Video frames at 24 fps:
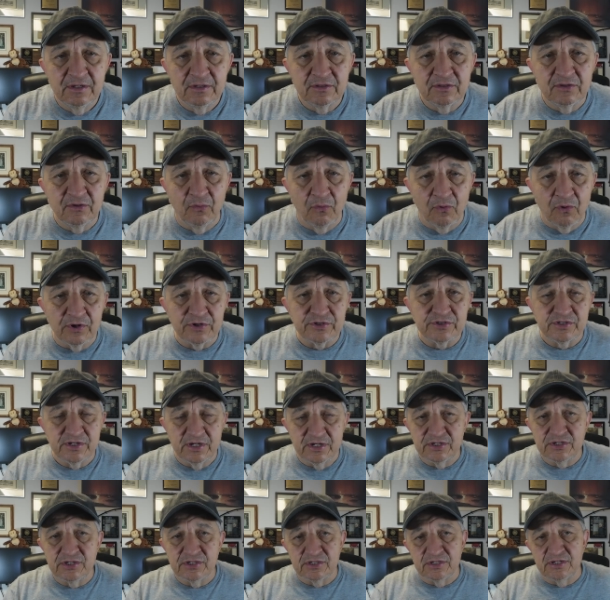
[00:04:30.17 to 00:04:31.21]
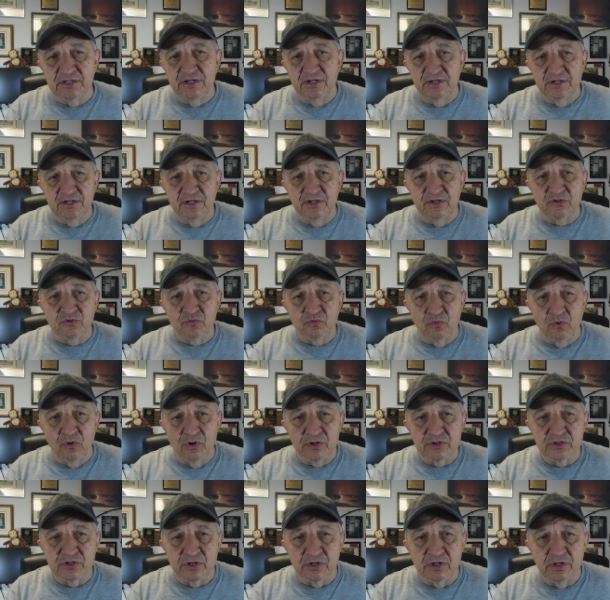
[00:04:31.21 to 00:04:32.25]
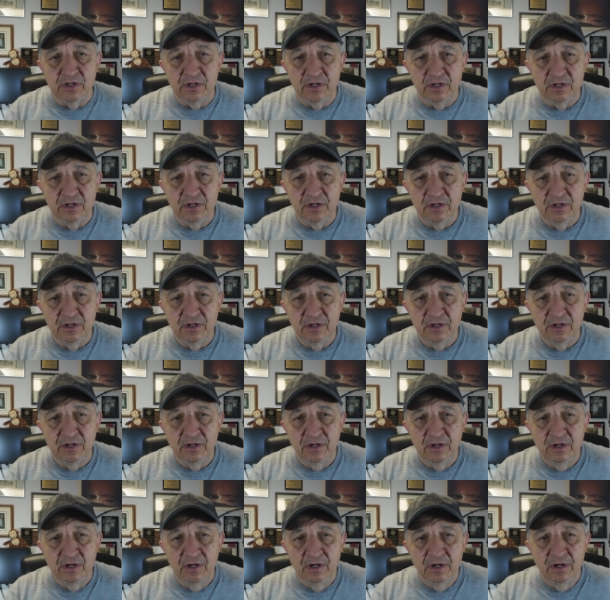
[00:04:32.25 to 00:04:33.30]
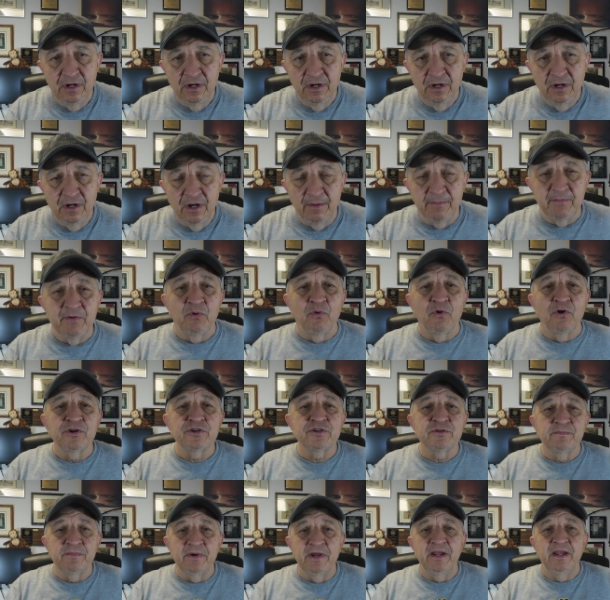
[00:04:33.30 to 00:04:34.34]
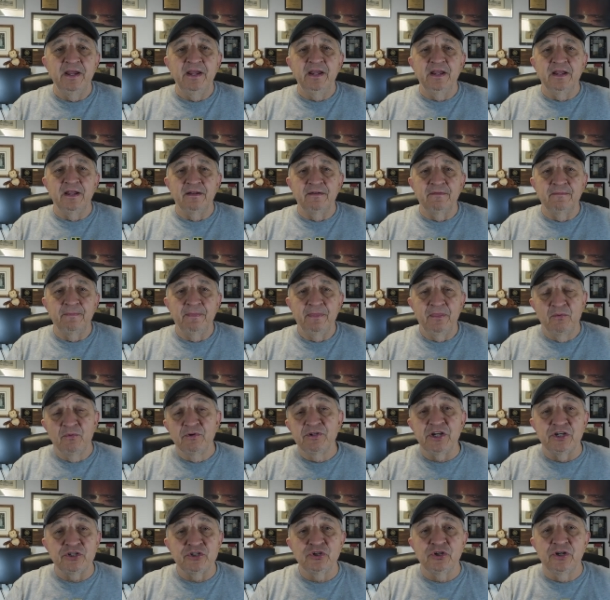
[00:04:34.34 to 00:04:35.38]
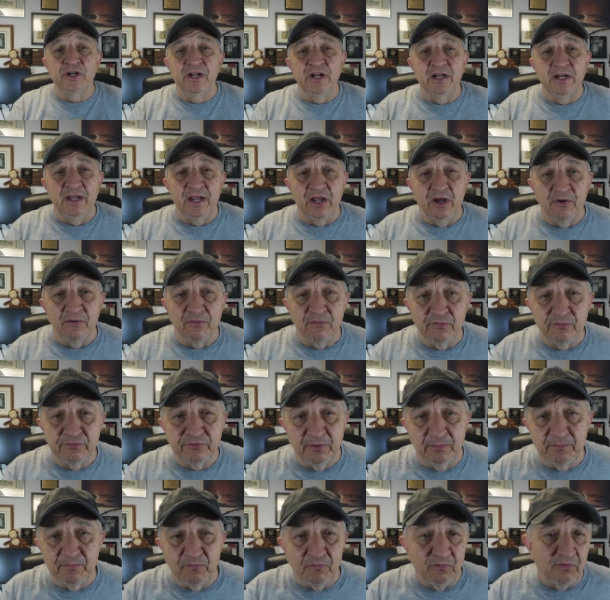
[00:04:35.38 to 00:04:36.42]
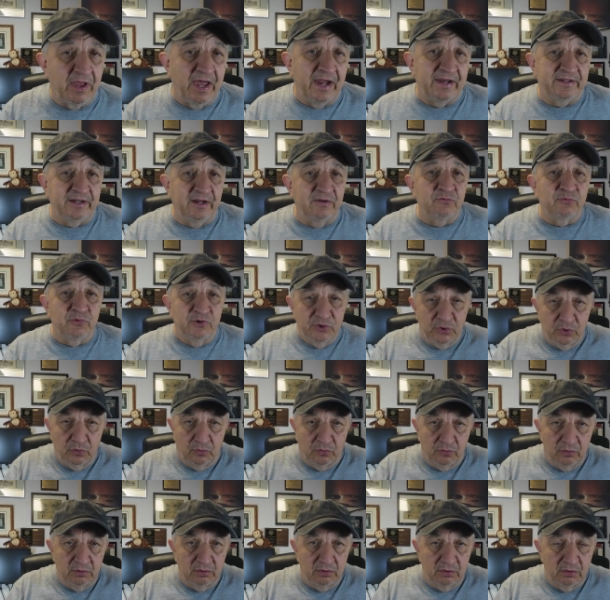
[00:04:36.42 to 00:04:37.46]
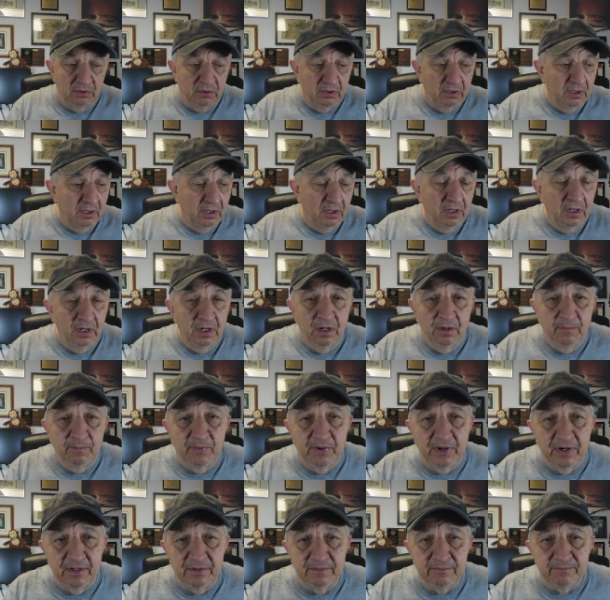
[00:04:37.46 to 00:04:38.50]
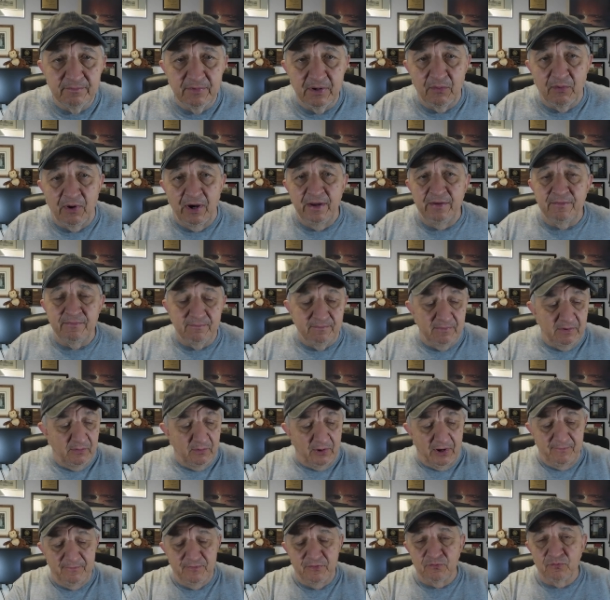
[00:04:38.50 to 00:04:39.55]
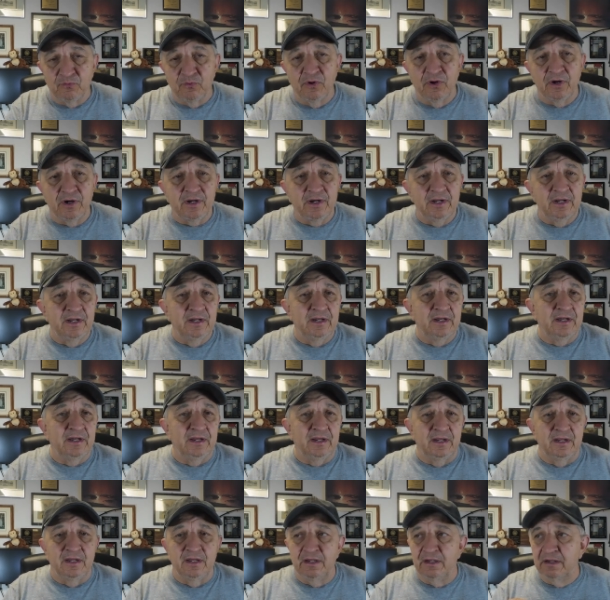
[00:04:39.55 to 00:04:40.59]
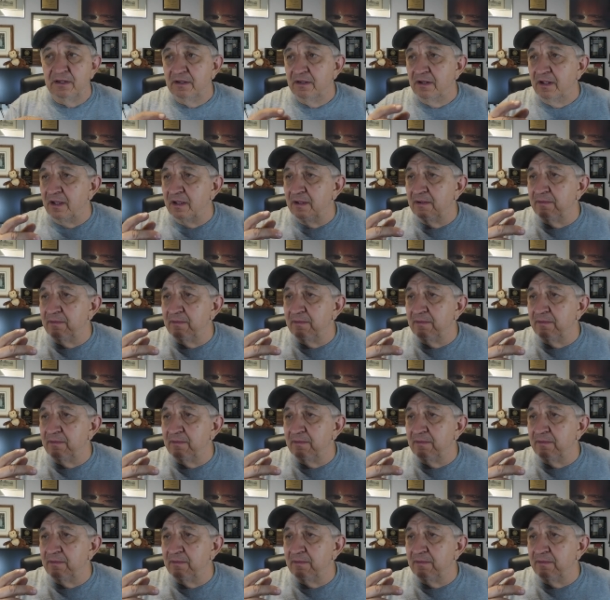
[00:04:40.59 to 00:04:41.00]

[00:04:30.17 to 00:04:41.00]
to wash dishes in a dishwasher, I'm gonna wash them by hand, which I should anyhow. A lot of times we do, but my wife is working, and